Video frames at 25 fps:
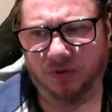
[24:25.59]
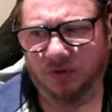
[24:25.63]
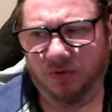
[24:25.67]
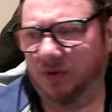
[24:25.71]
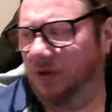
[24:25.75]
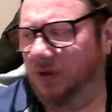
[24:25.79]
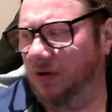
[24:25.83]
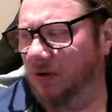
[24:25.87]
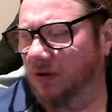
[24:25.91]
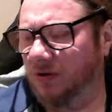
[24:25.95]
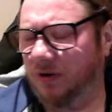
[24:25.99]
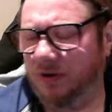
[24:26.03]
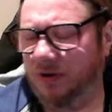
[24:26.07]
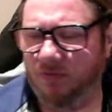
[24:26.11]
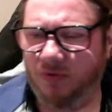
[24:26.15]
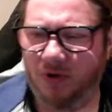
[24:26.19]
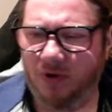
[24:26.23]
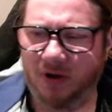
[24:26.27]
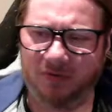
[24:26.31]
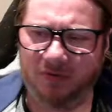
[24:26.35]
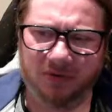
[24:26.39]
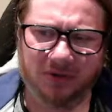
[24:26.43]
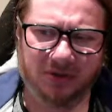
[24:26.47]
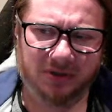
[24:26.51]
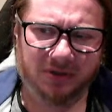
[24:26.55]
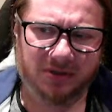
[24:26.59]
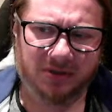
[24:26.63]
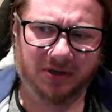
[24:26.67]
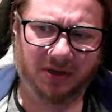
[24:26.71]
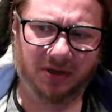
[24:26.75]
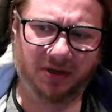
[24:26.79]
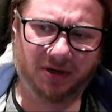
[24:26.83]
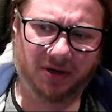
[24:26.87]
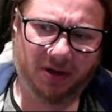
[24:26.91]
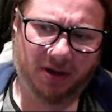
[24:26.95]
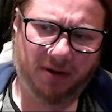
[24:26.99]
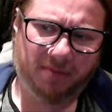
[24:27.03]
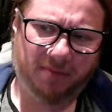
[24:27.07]
were the only one with this
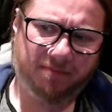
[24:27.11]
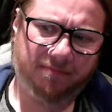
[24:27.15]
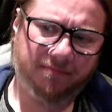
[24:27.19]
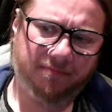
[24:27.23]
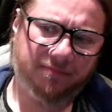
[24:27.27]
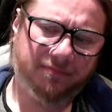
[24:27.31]
nickname.